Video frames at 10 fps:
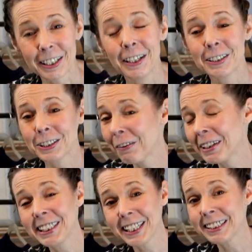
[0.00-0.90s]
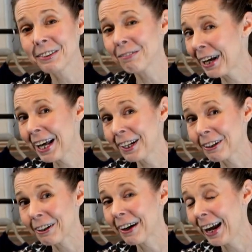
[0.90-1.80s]
So it doesn't
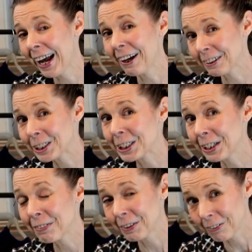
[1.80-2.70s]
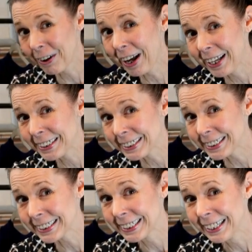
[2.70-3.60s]
matter how cheap it
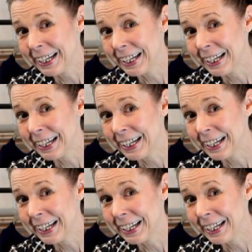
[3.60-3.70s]
was